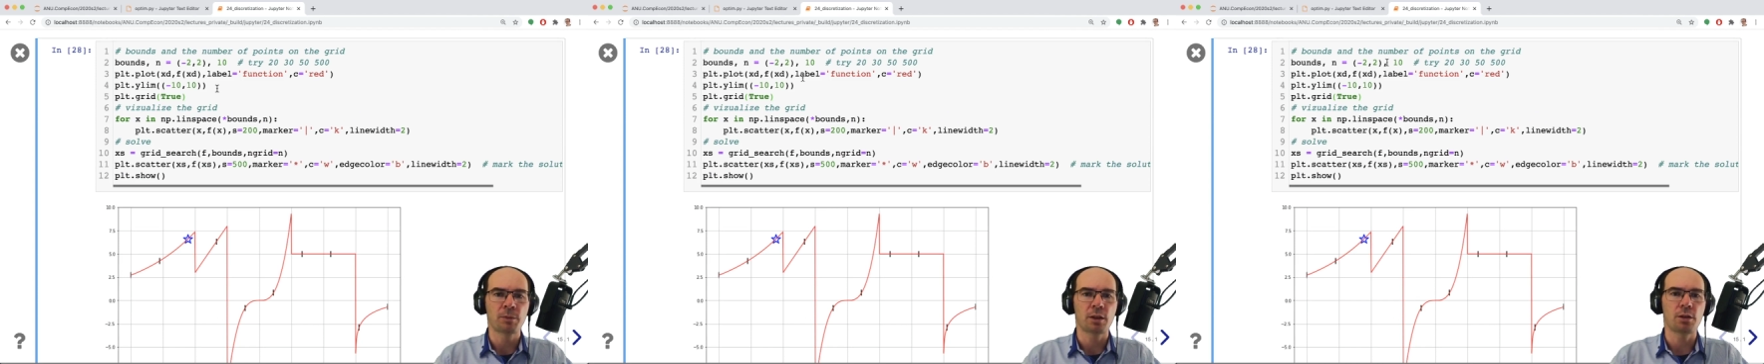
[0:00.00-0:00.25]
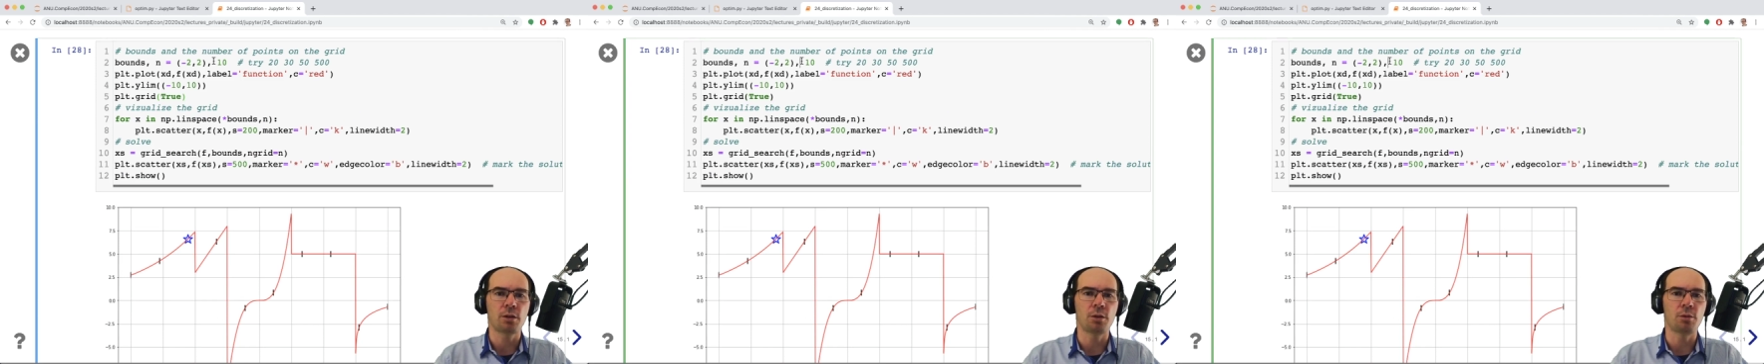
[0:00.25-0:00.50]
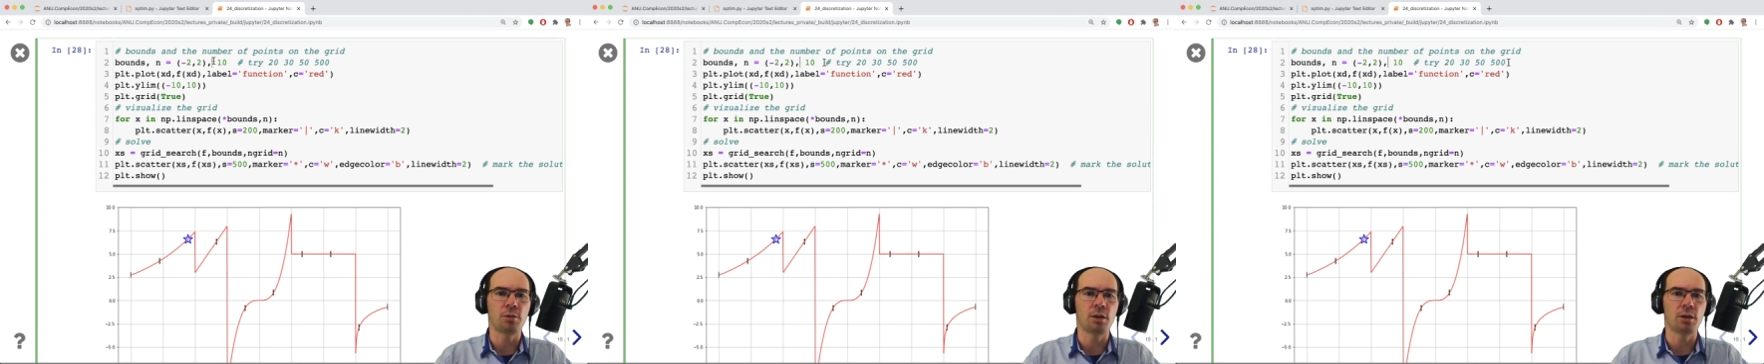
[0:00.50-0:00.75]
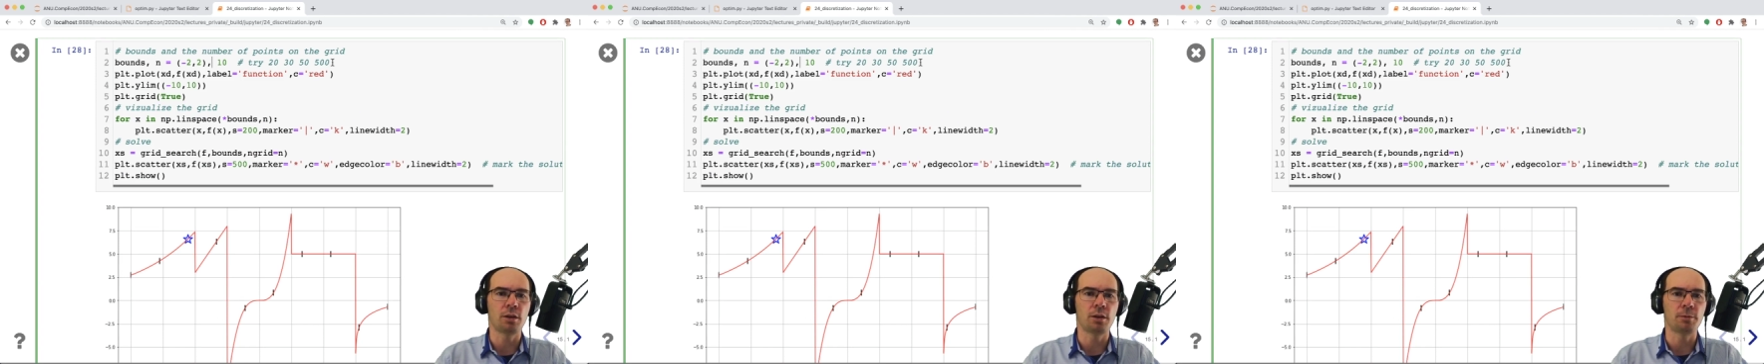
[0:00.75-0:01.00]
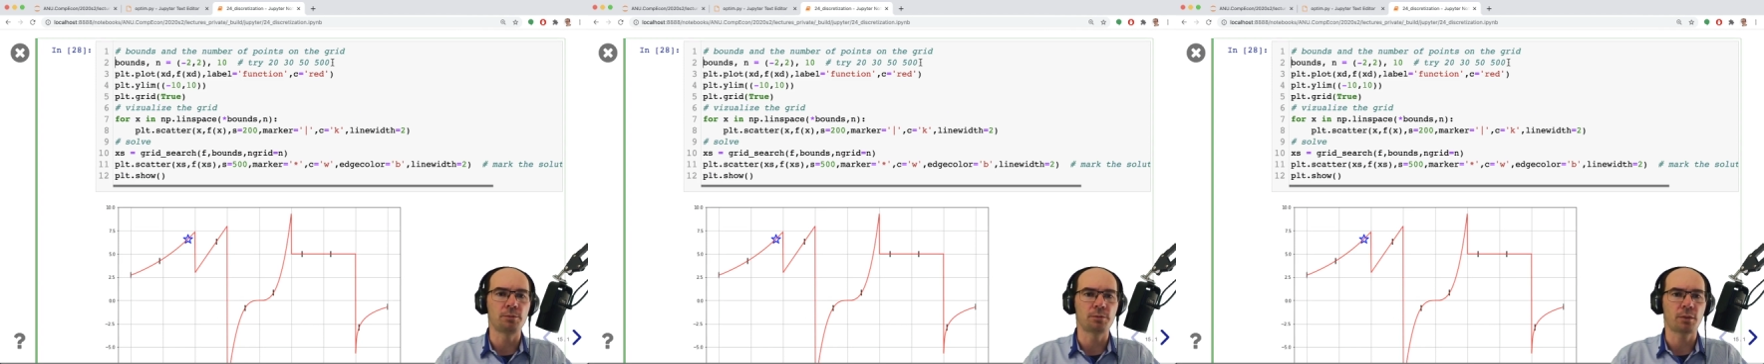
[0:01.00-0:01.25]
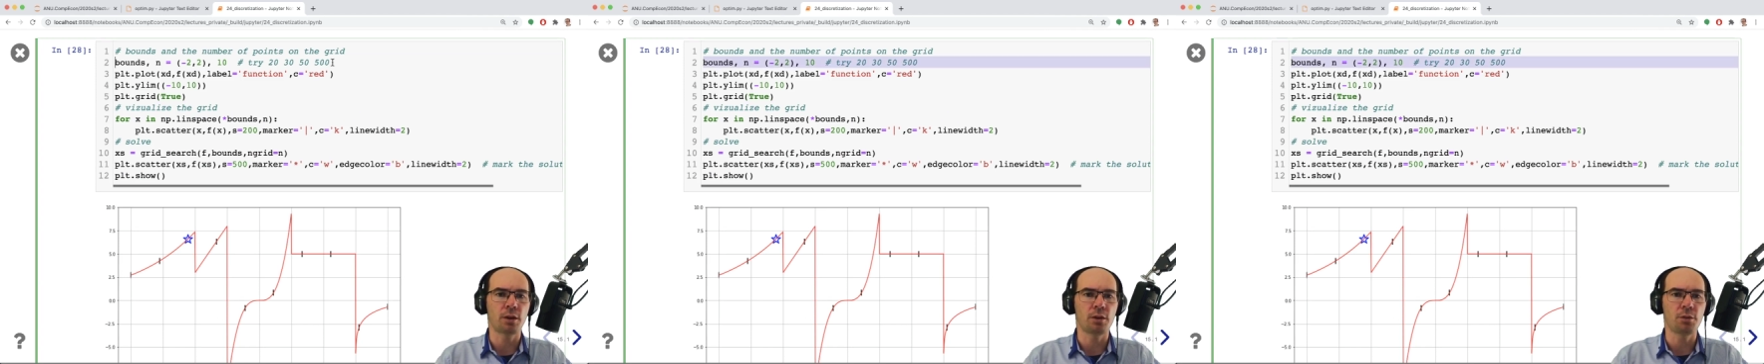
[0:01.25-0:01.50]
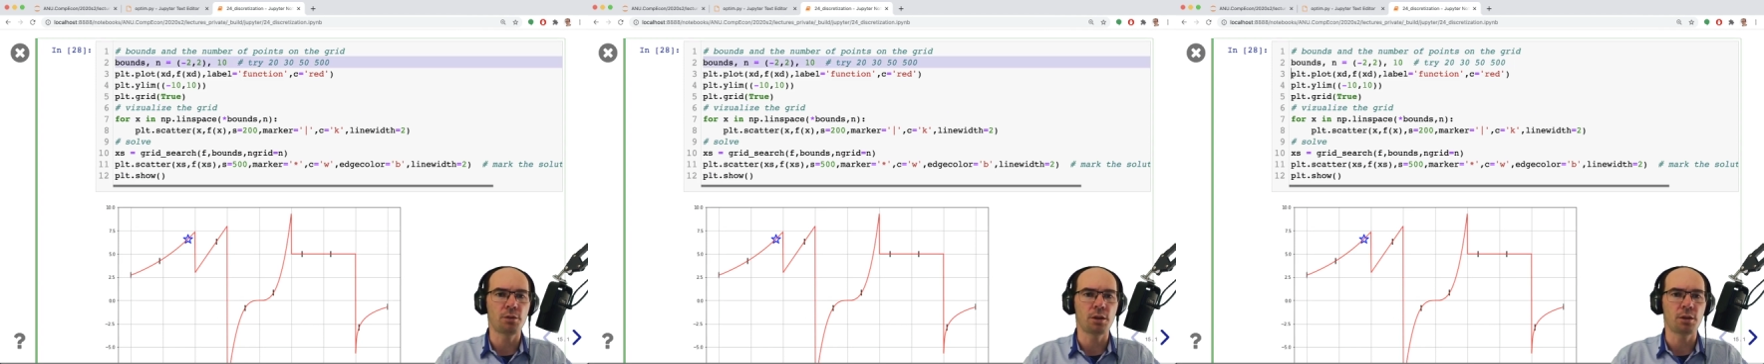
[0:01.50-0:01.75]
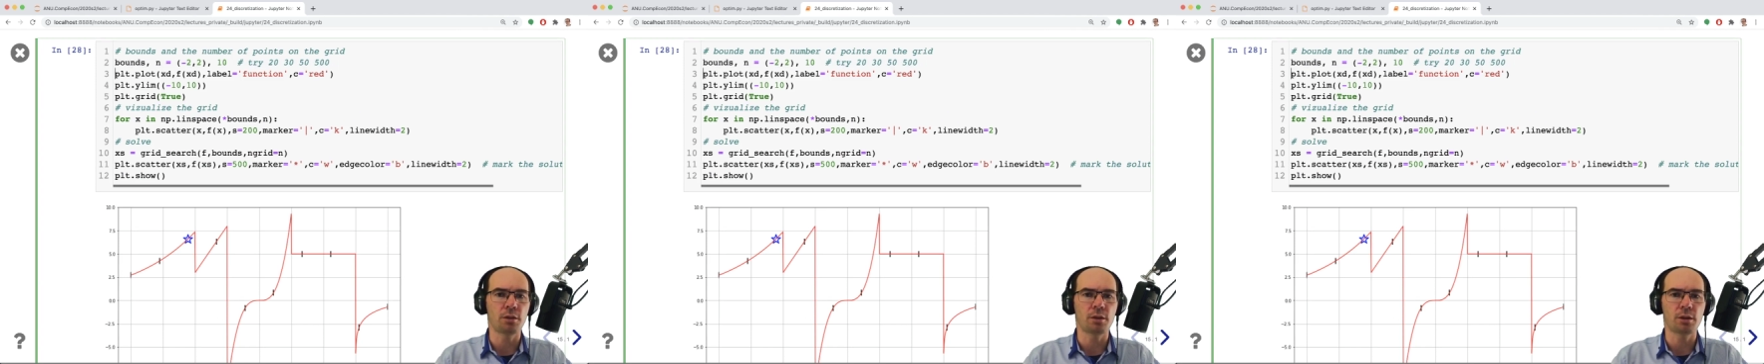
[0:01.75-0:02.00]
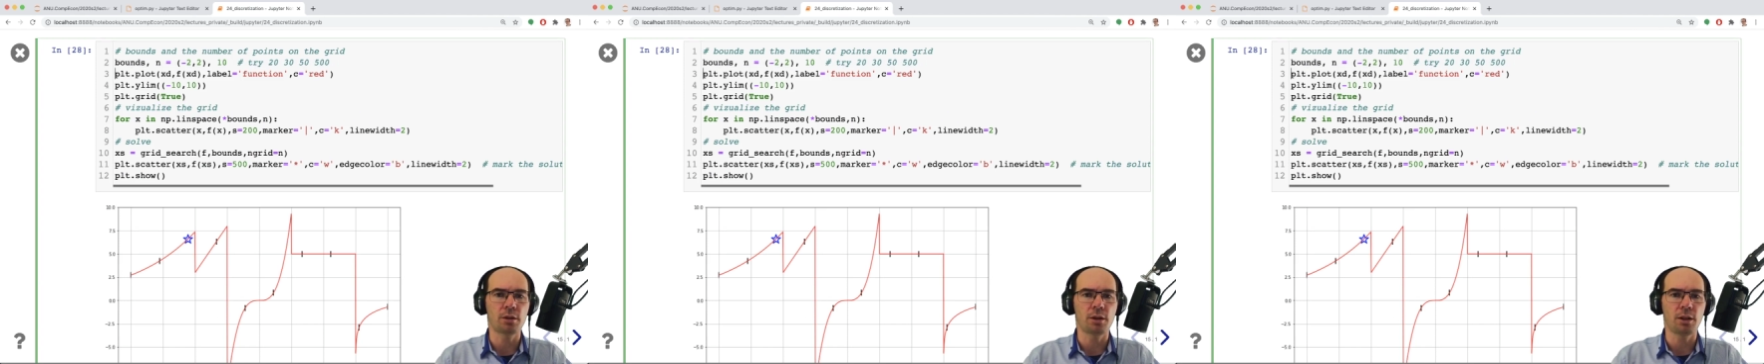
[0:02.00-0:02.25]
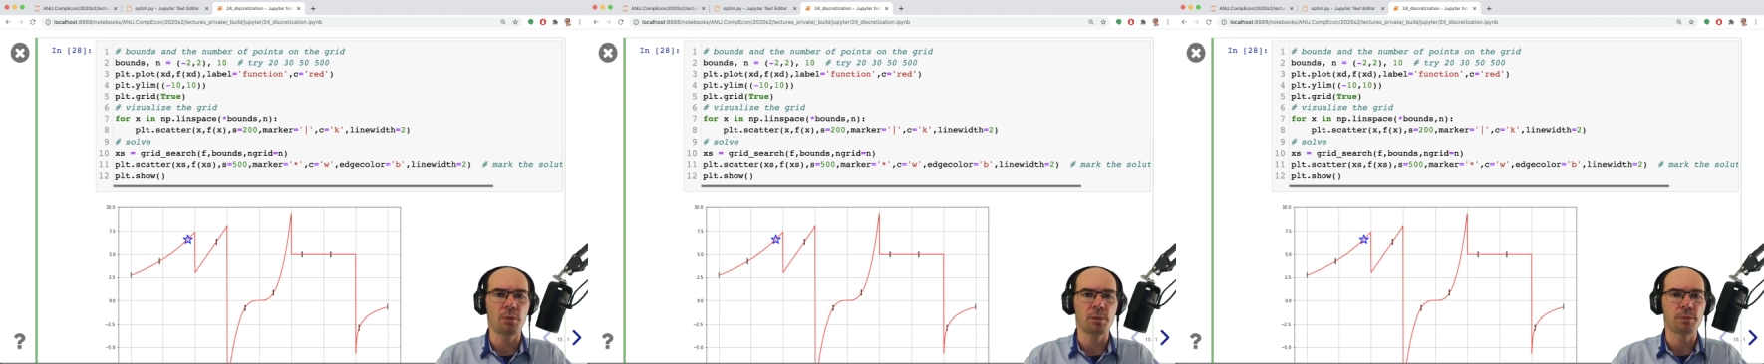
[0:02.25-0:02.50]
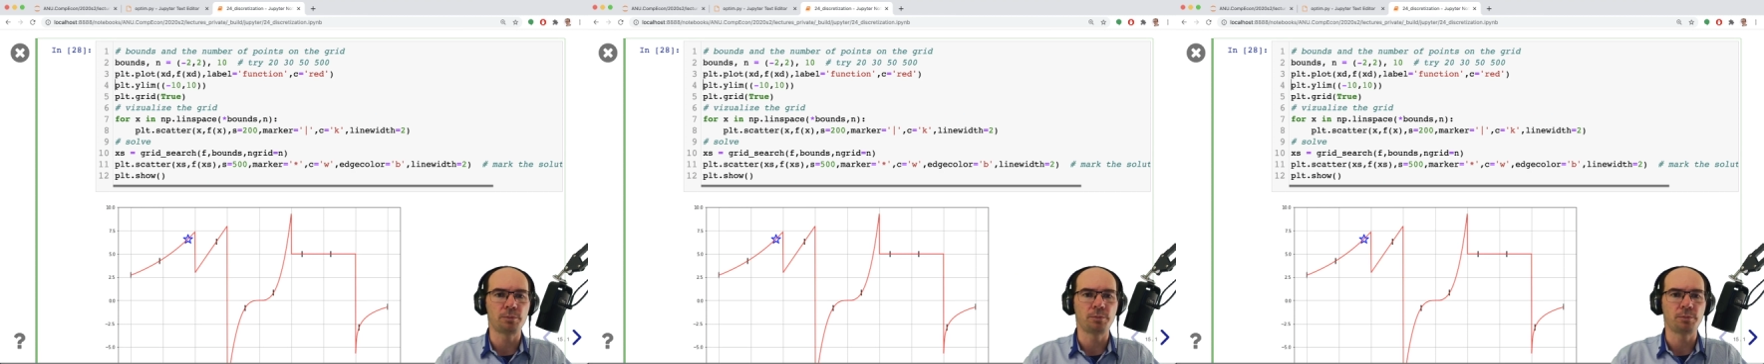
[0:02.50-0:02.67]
So using the same